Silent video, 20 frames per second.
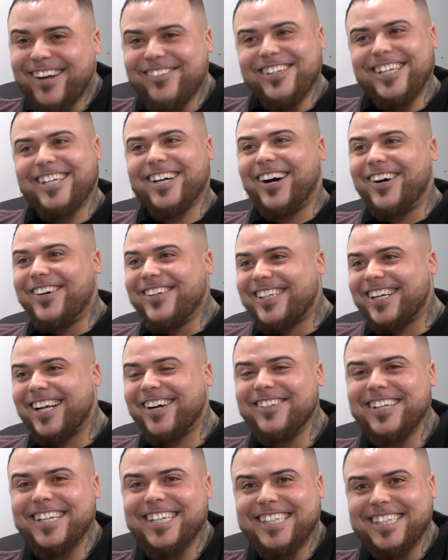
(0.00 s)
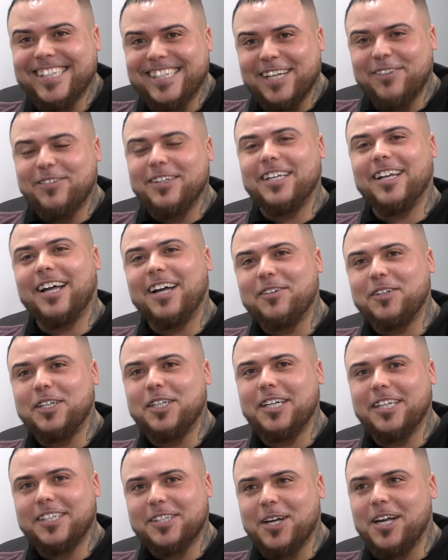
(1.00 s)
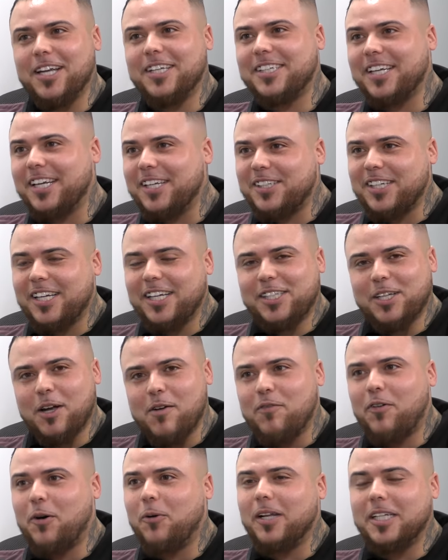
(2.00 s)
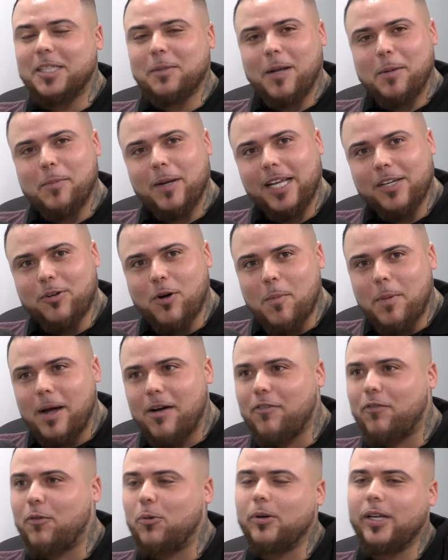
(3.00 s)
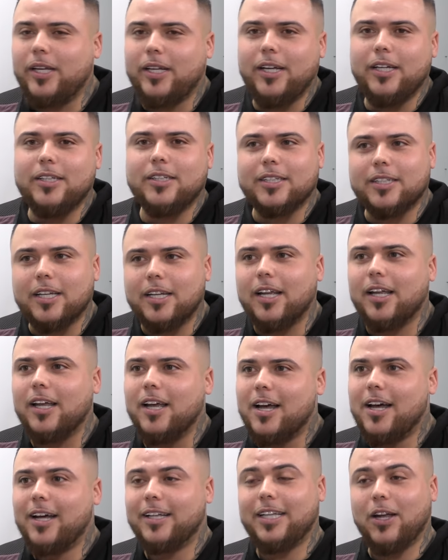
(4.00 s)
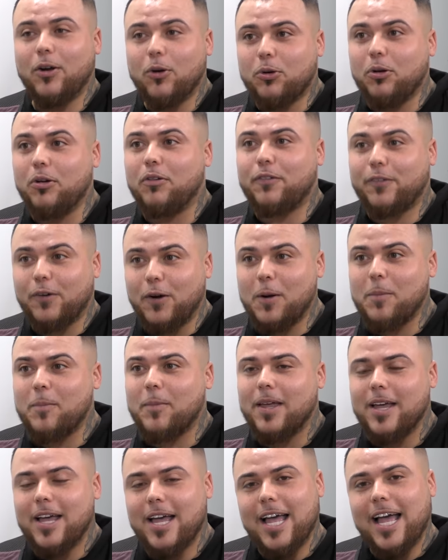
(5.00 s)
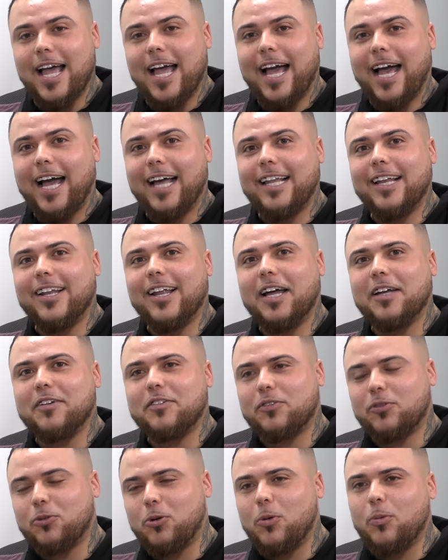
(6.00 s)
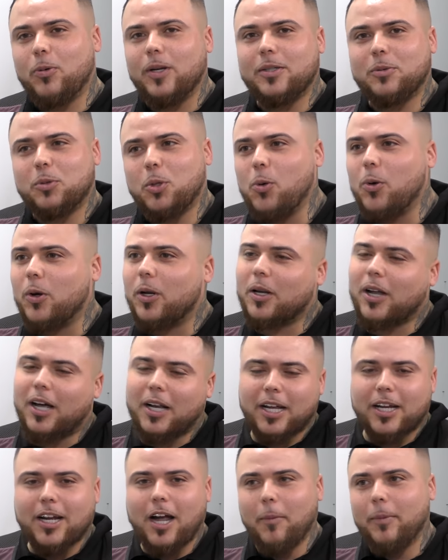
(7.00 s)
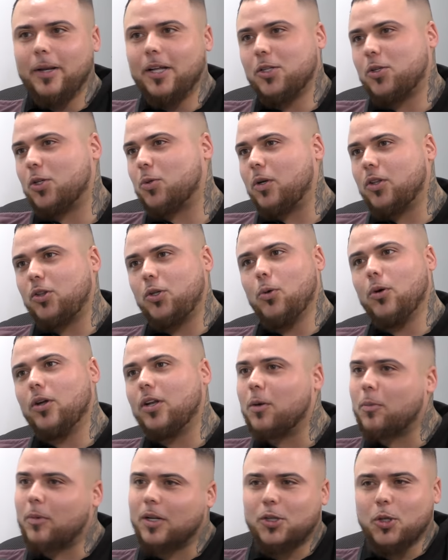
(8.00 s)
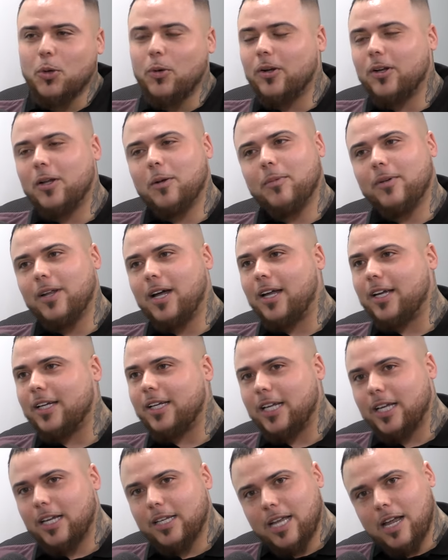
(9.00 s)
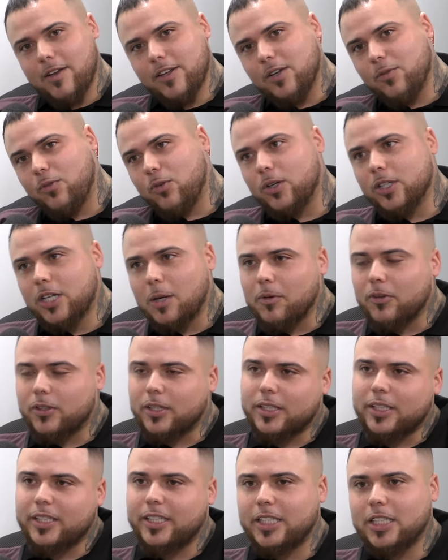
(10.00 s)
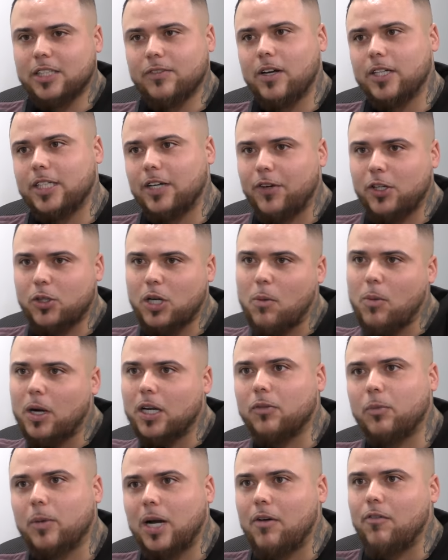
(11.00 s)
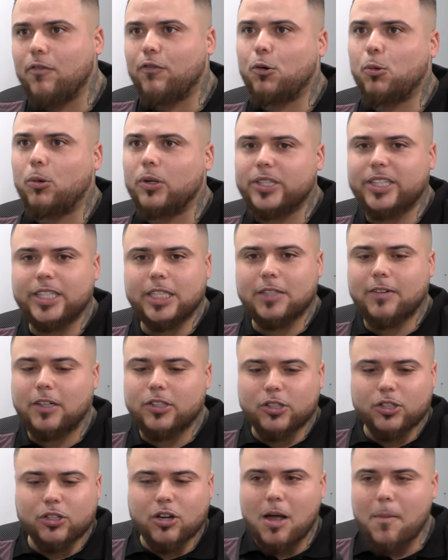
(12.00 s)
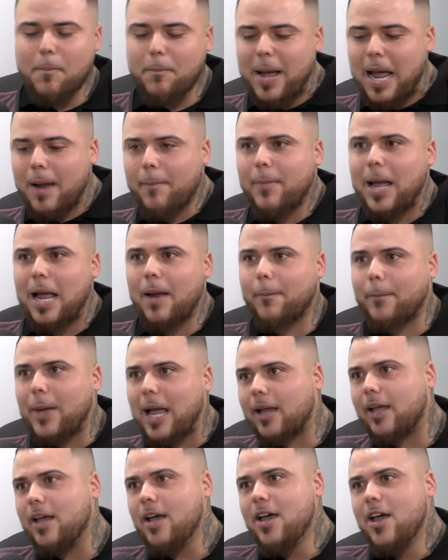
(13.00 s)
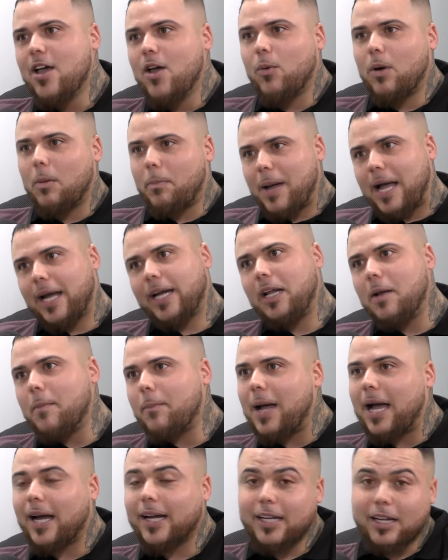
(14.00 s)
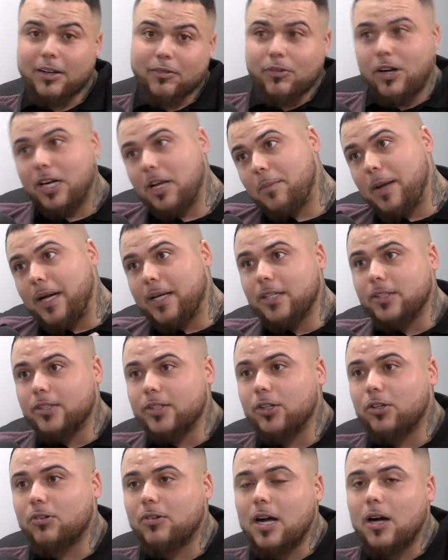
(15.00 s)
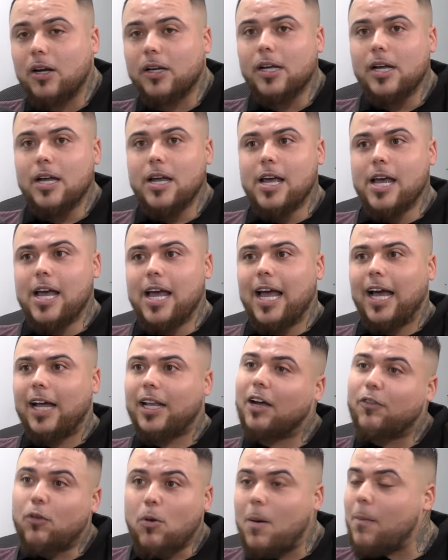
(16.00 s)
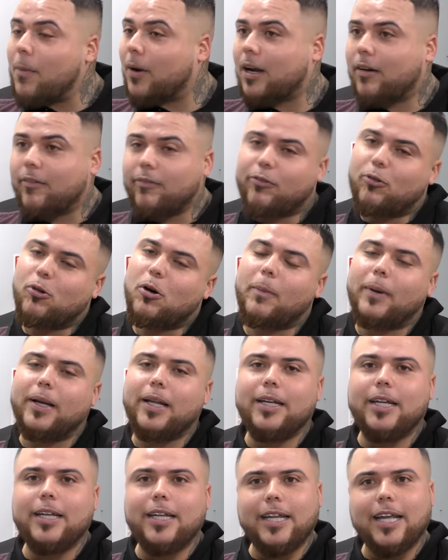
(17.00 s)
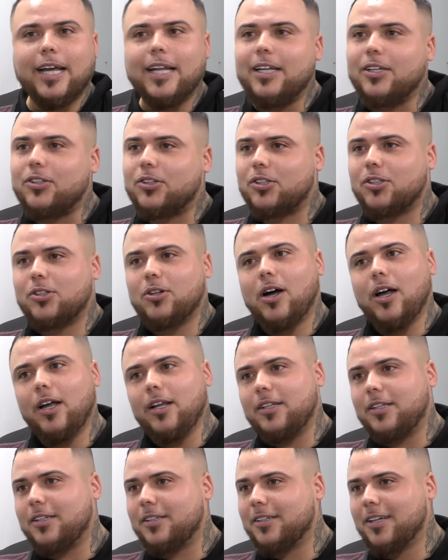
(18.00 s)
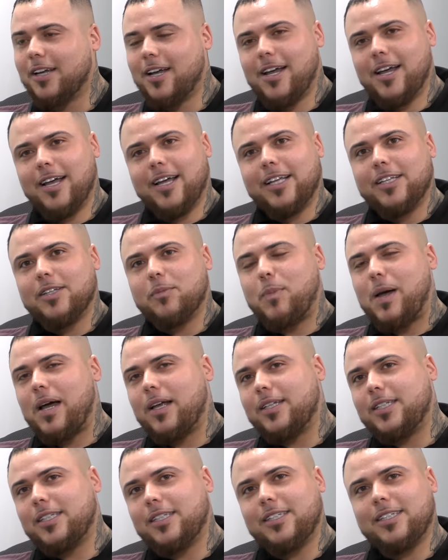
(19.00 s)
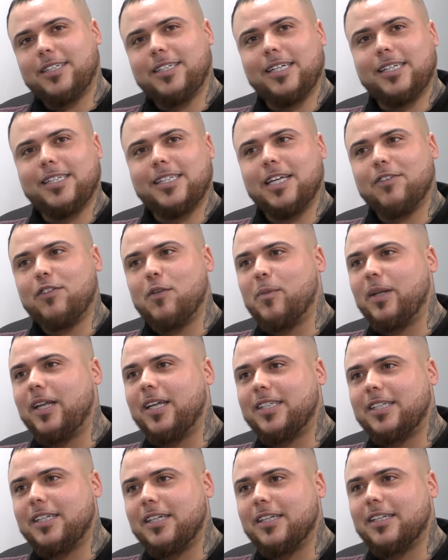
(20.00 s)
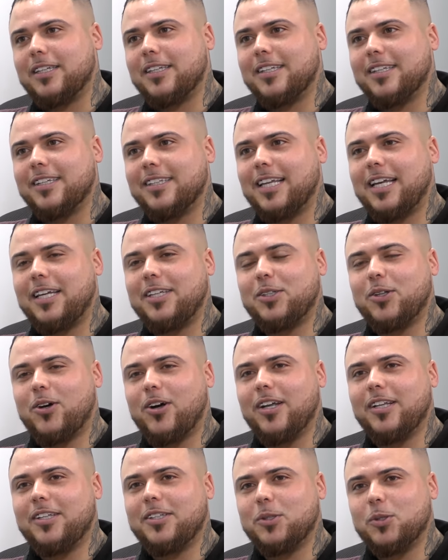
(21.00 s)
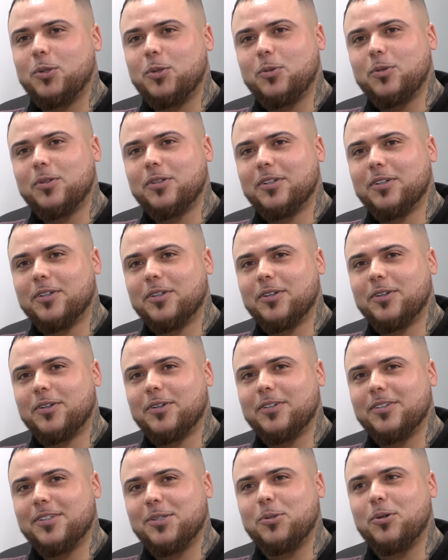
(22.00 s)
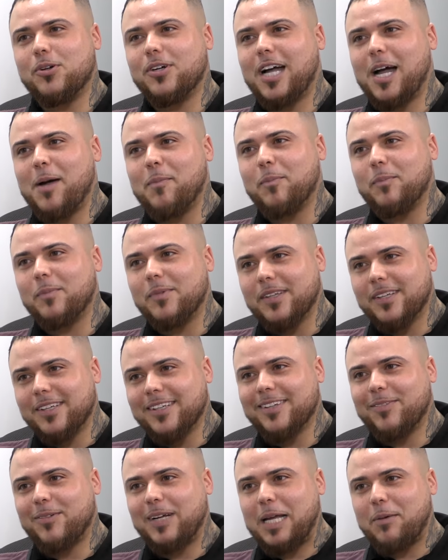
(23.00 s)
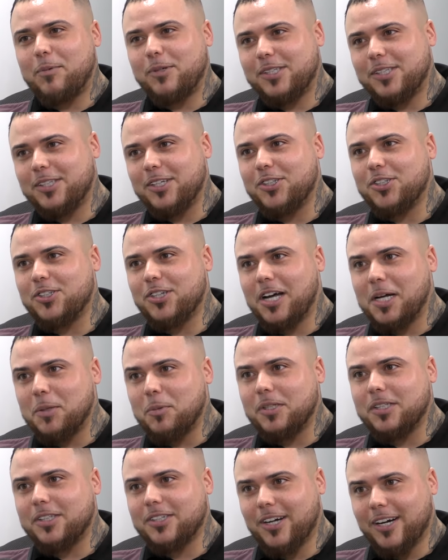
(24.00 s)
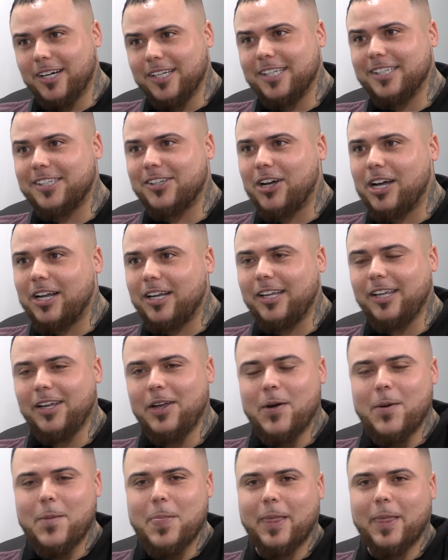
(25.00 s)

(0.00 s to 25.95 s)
Here we go. Do you know I mean? This is it. Like, it's, it's, it's, it's unfolding to plan. But they've got about 40 geezers in there. They're a good firm. And then like we're doing, like they're coming into us, we're doing them, we're doing them. Like as everyone's coming, there's six of us. Every time one of them come forward, six of us are just going bang, bang, bang. We're banging them back and they're running back into the crowd. Another one would come forward. But then in the end it just started it's about six, seven minutes in, they started to sort of come where they was the tide was turning slightly.